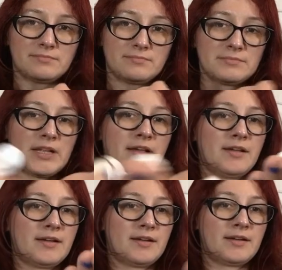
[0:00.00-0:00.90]

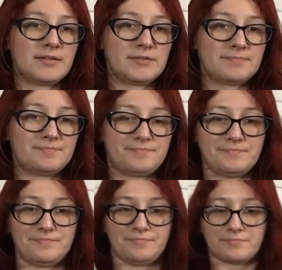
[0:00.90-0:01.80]

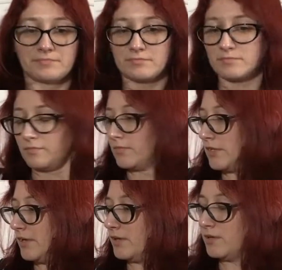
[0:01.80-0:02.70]

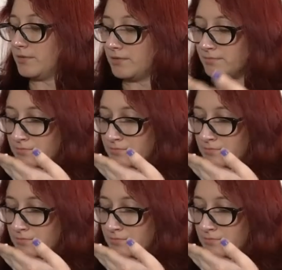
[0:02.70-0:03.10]
[no speech]